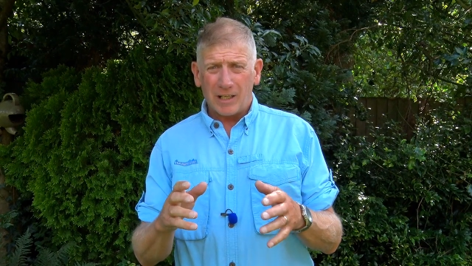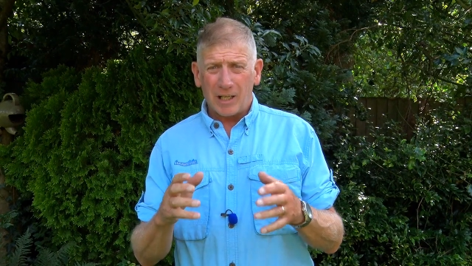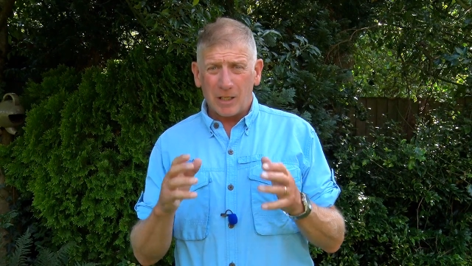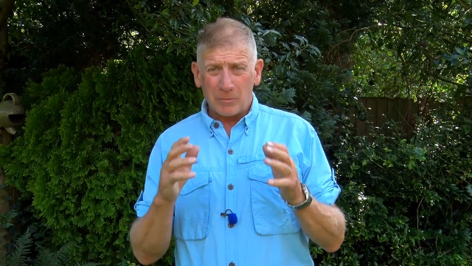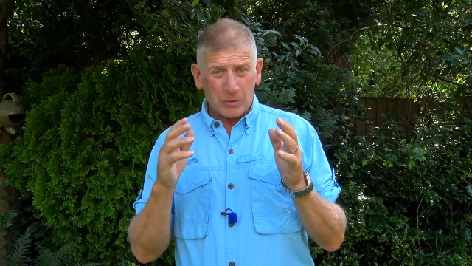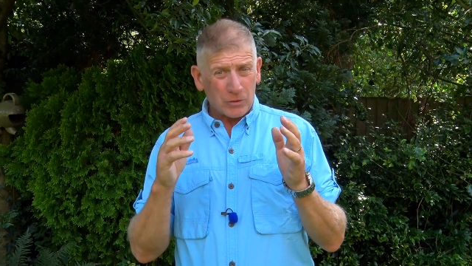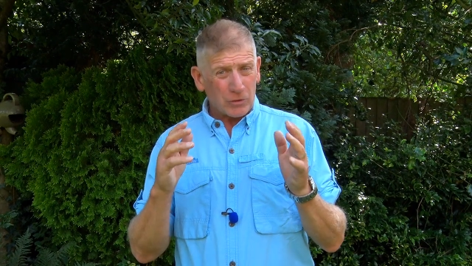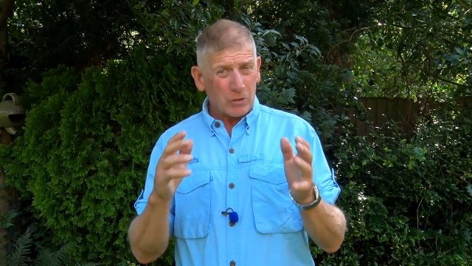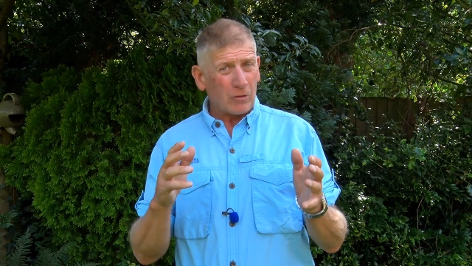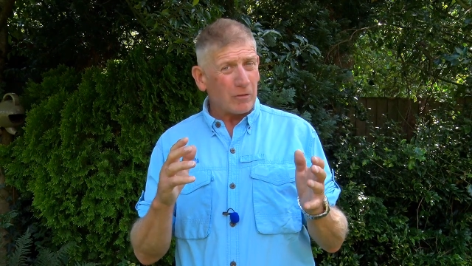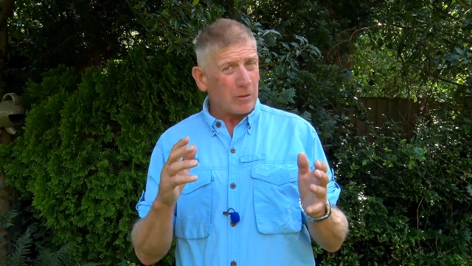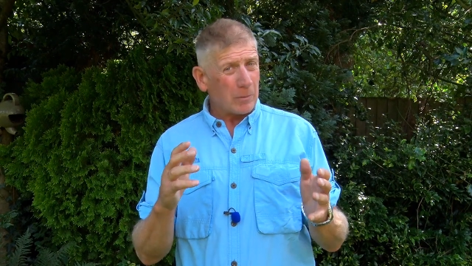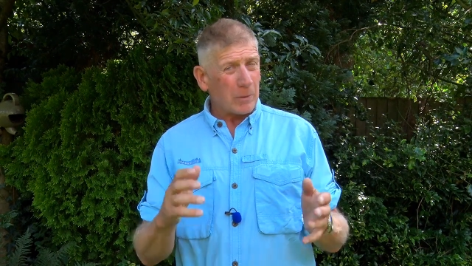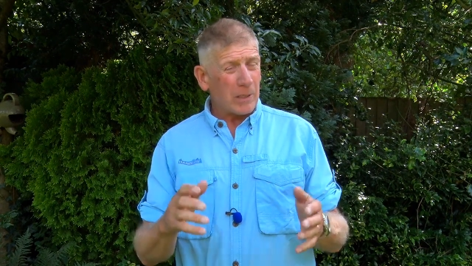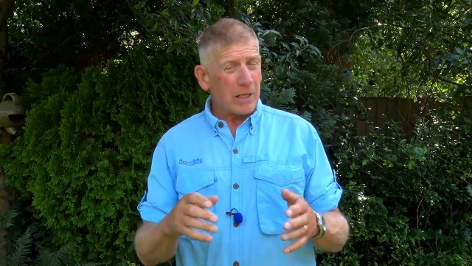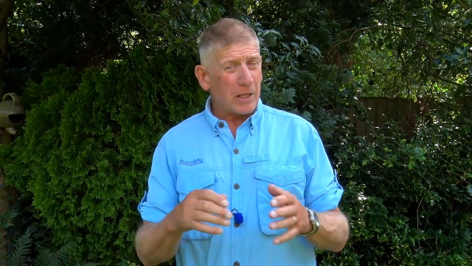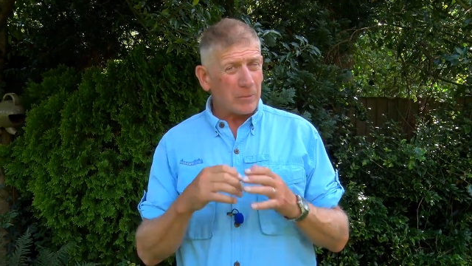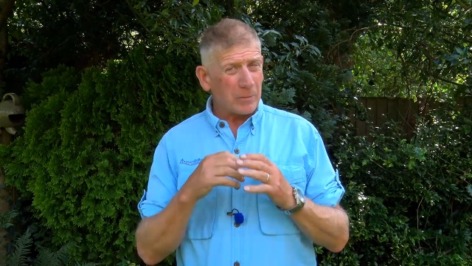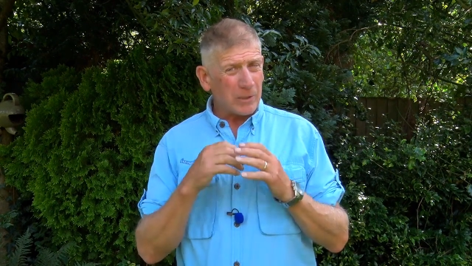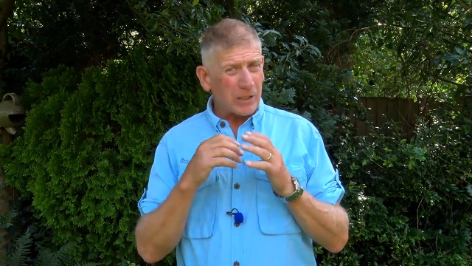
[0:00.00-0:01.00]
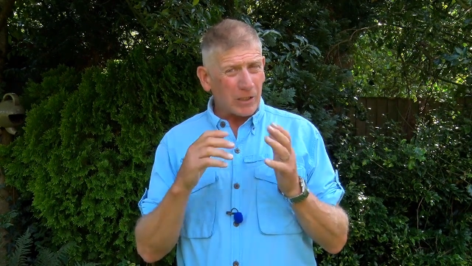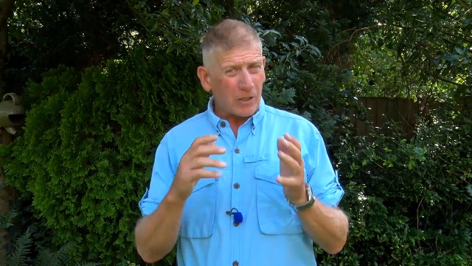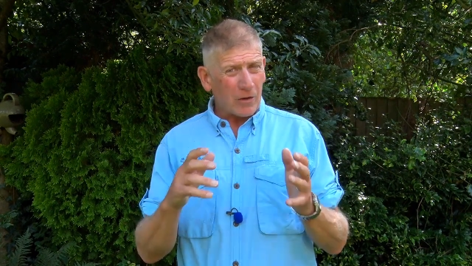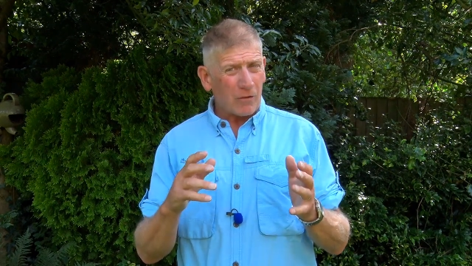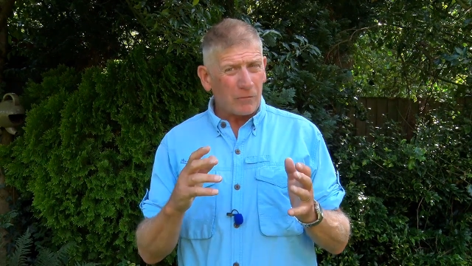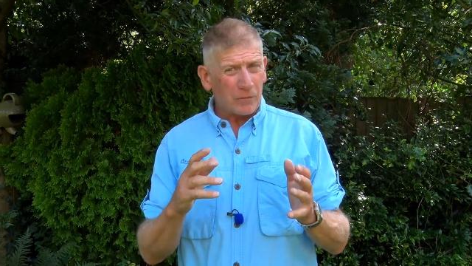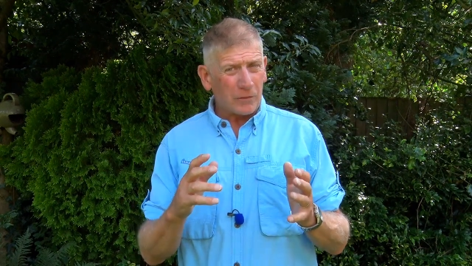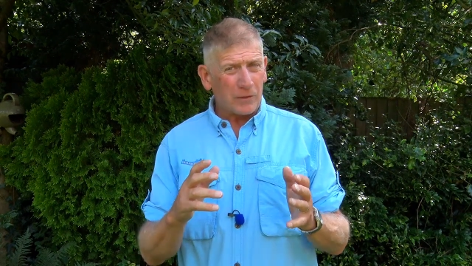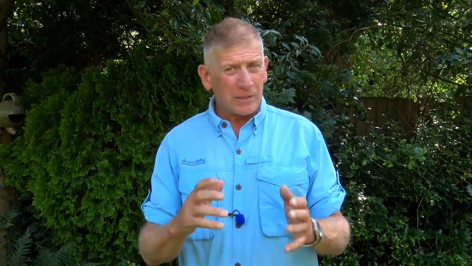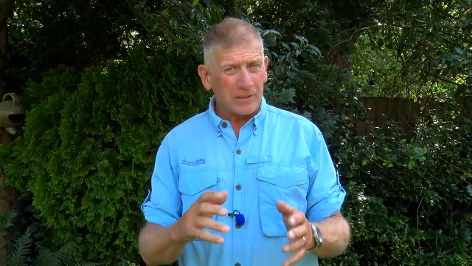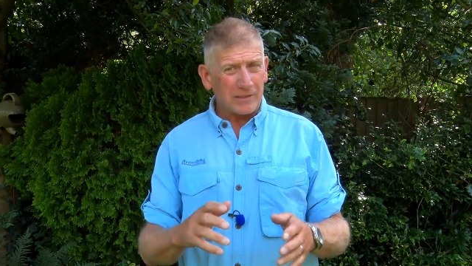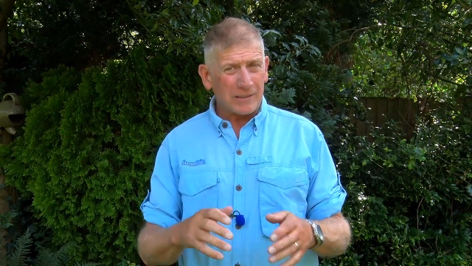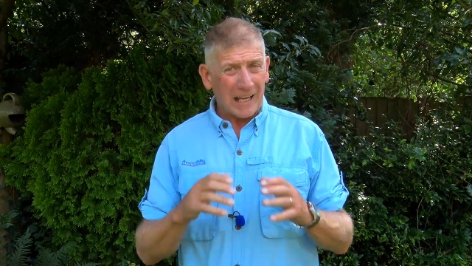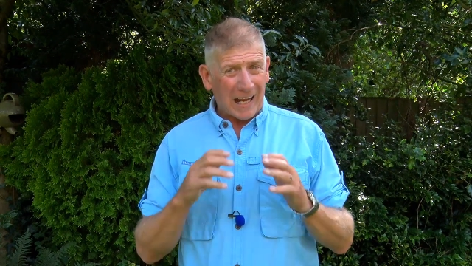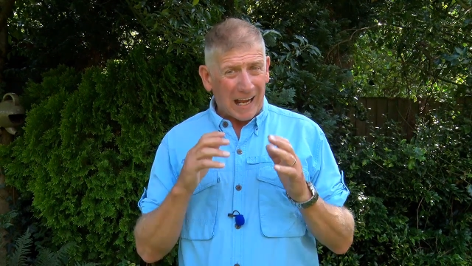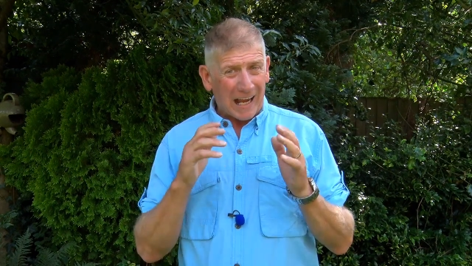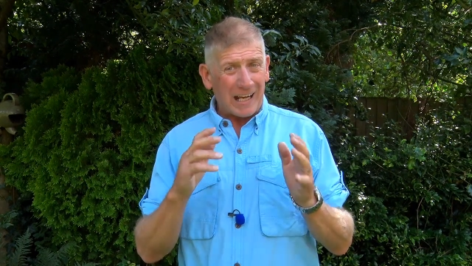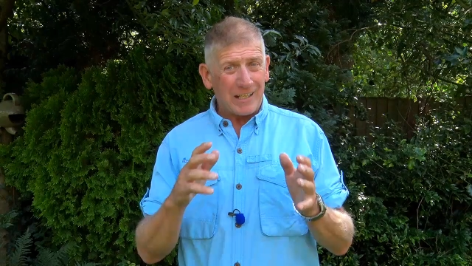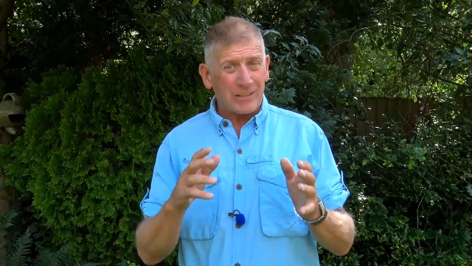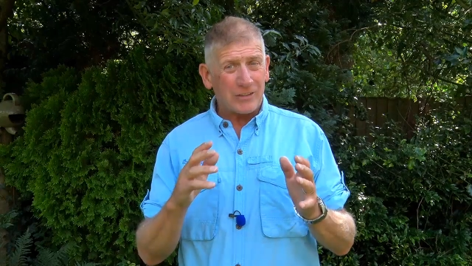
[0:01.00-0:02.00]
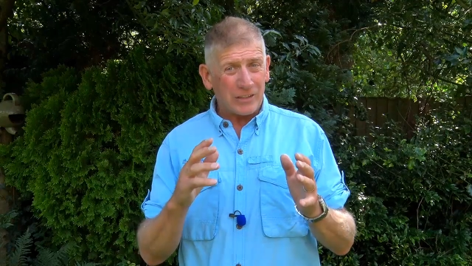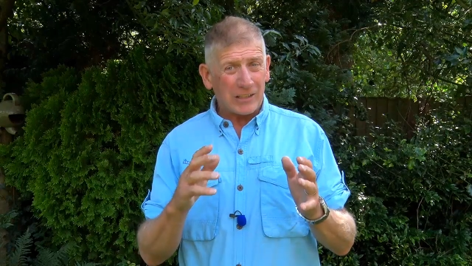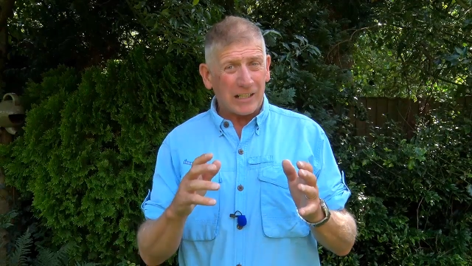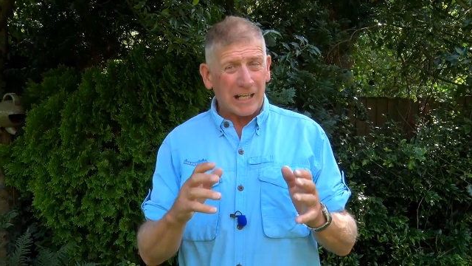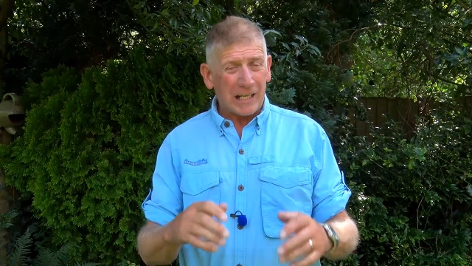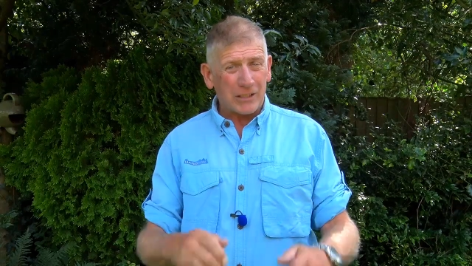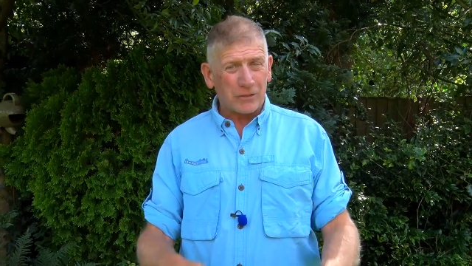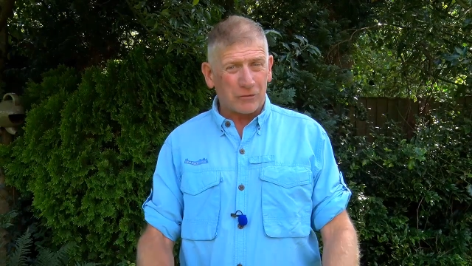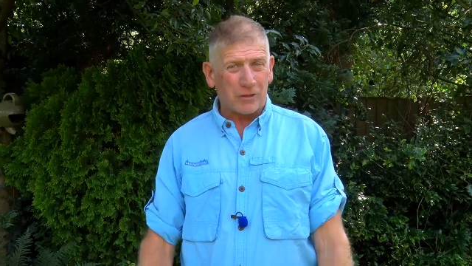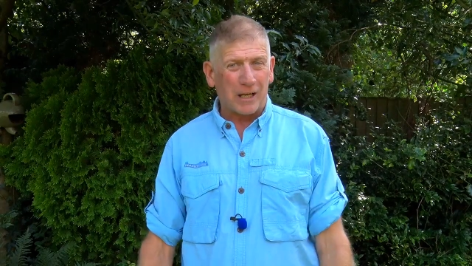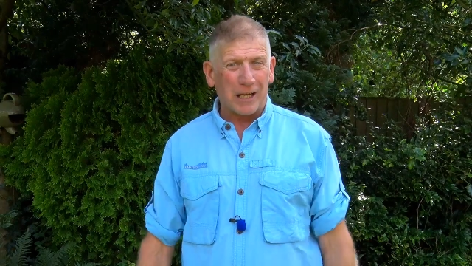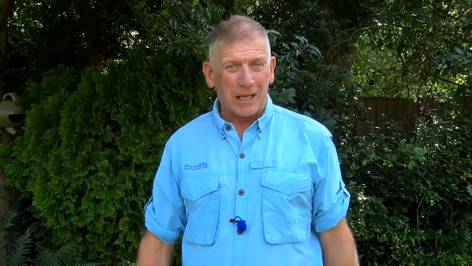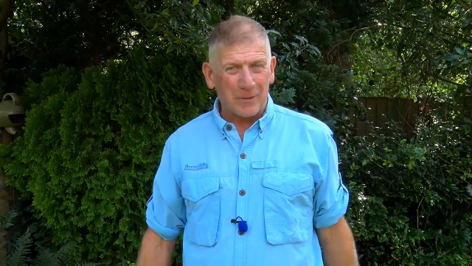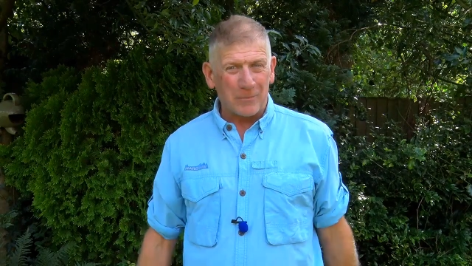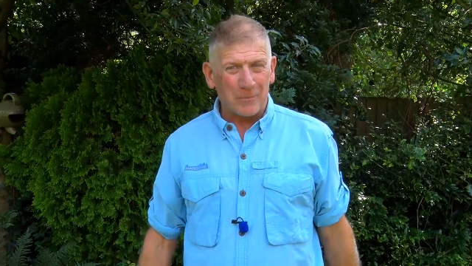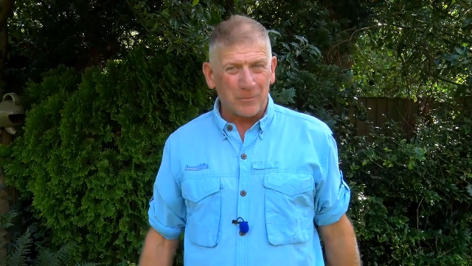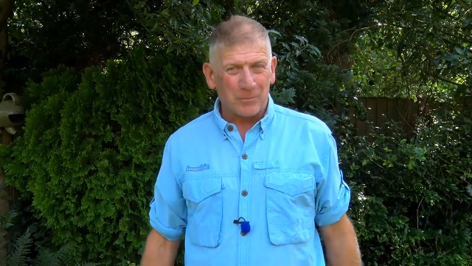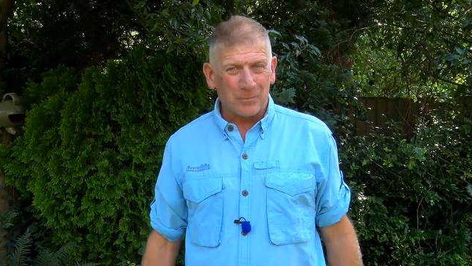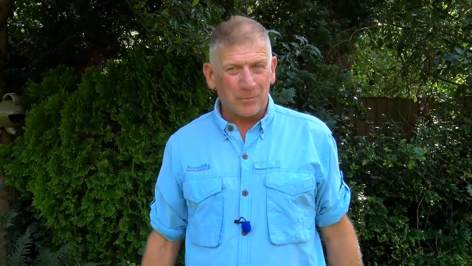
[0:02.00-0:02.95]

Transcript: I'm sure it will help your confidence and your catch rate.